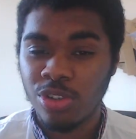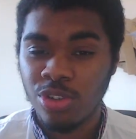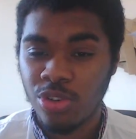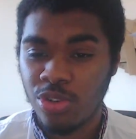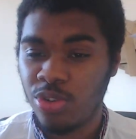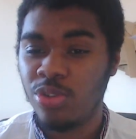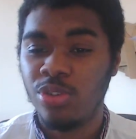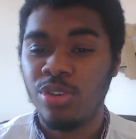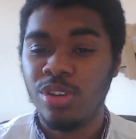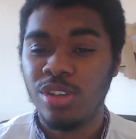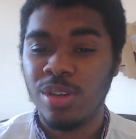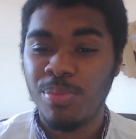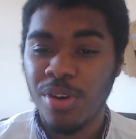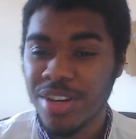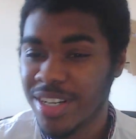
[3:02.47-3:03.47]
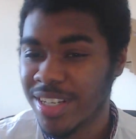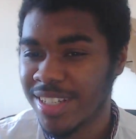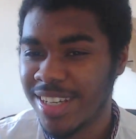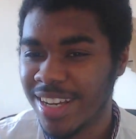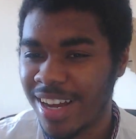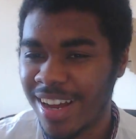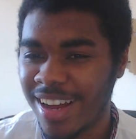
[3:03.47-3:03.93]
to the
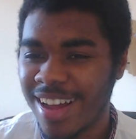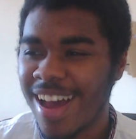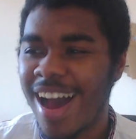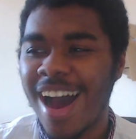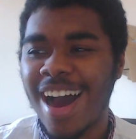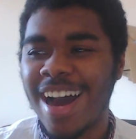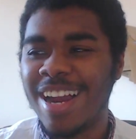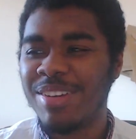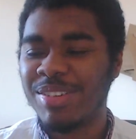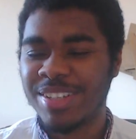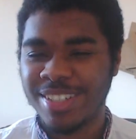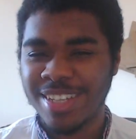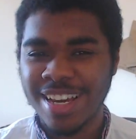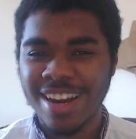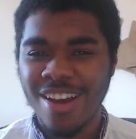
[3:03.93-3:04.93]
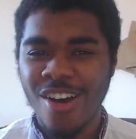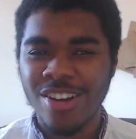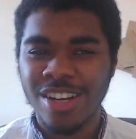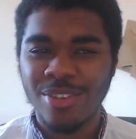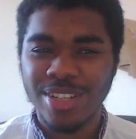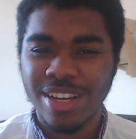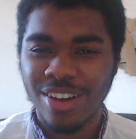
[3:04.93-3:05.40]
Bundesliga. And the second I
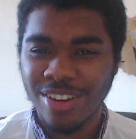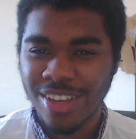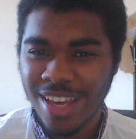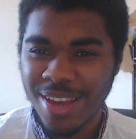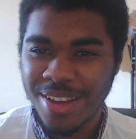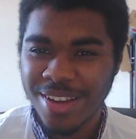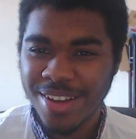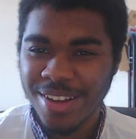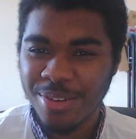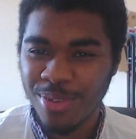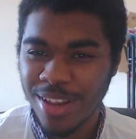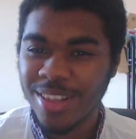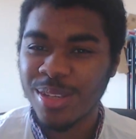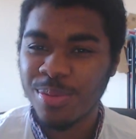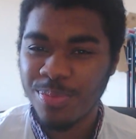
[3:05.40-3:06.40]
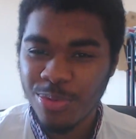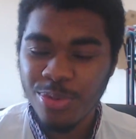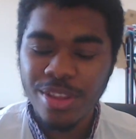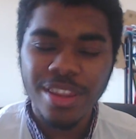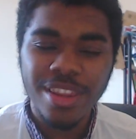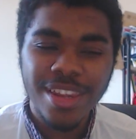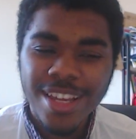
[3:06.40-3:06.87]
heard that, I was like, okay,
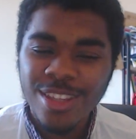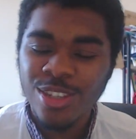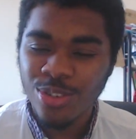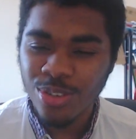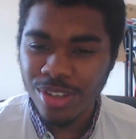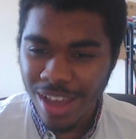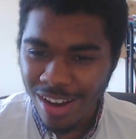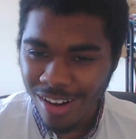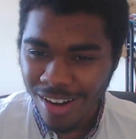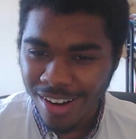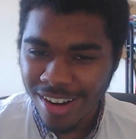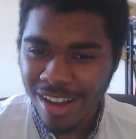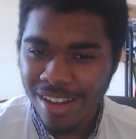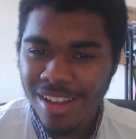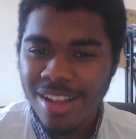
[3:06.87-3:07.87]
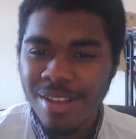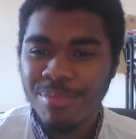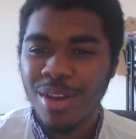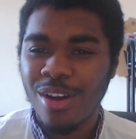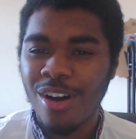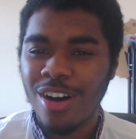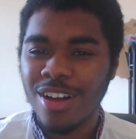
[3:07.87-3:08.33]
We need to get on that,
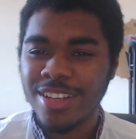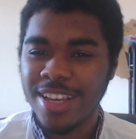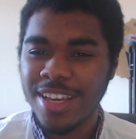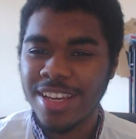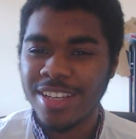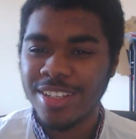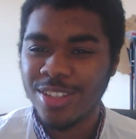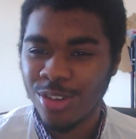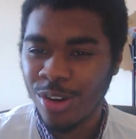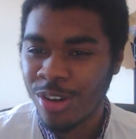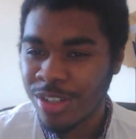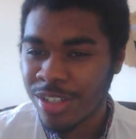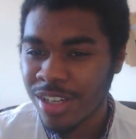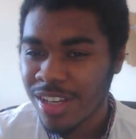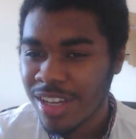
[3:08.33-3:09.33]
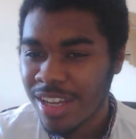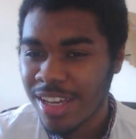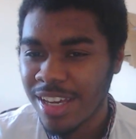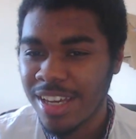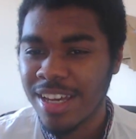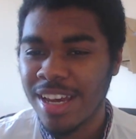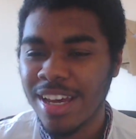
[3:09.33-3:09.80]
because he is good.
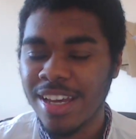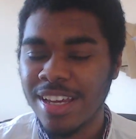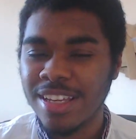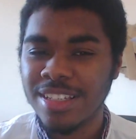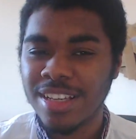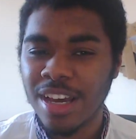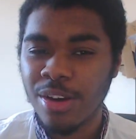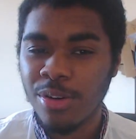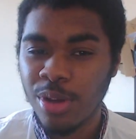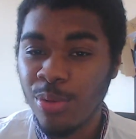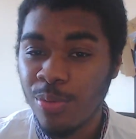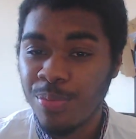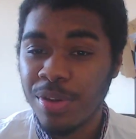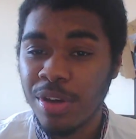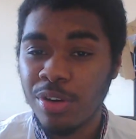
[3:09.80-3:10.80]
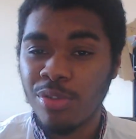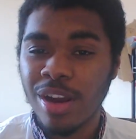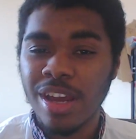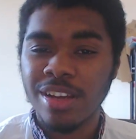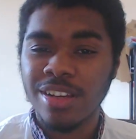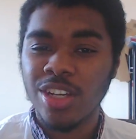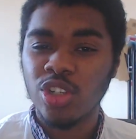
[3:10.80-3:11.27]
He would be a
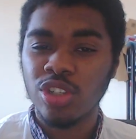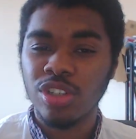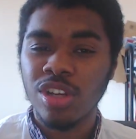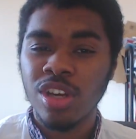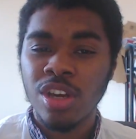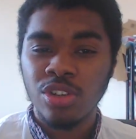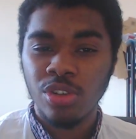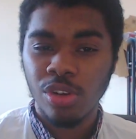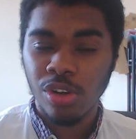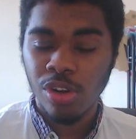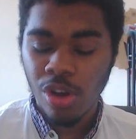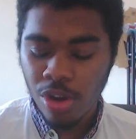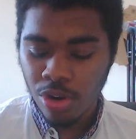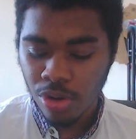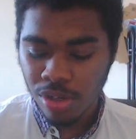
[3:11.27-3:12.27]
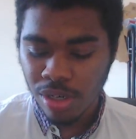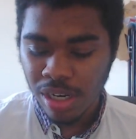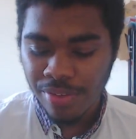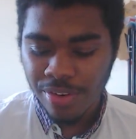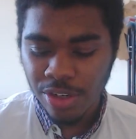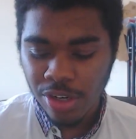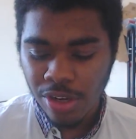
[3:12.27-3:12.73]
great addition to learn under
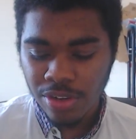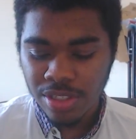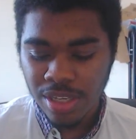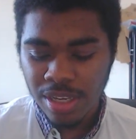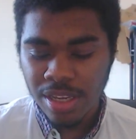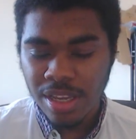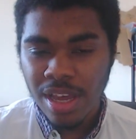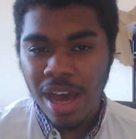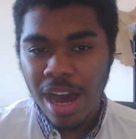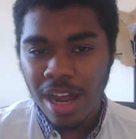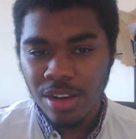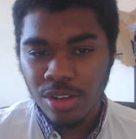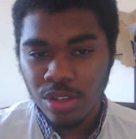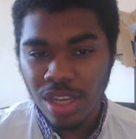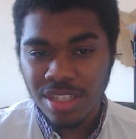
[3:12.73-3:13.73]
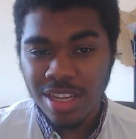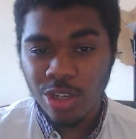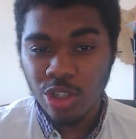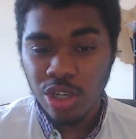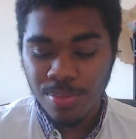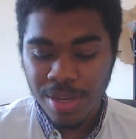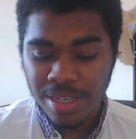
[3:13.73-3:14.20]
Lewandowski and to
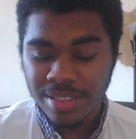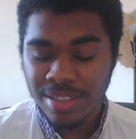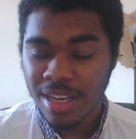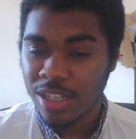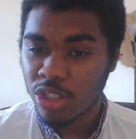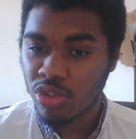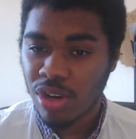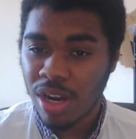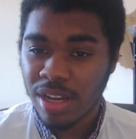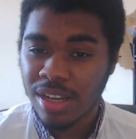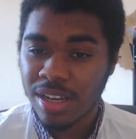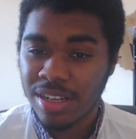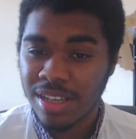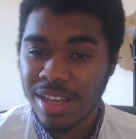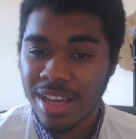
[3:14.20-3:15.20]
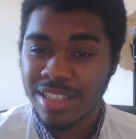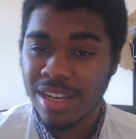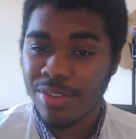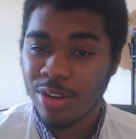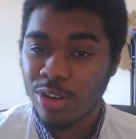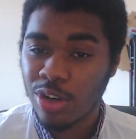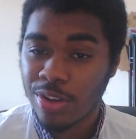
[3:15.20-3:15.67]
essentially be the second striker in case
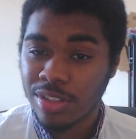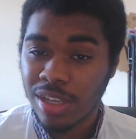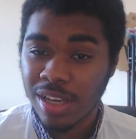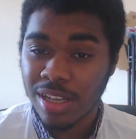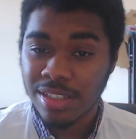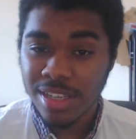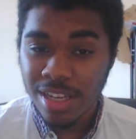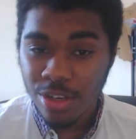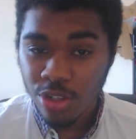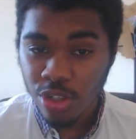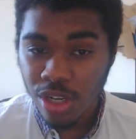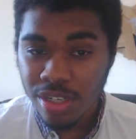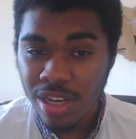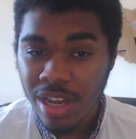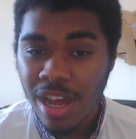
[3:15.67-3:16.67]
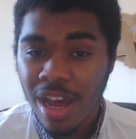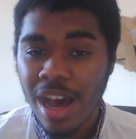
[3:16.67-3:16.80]
Lewandowski gets injured.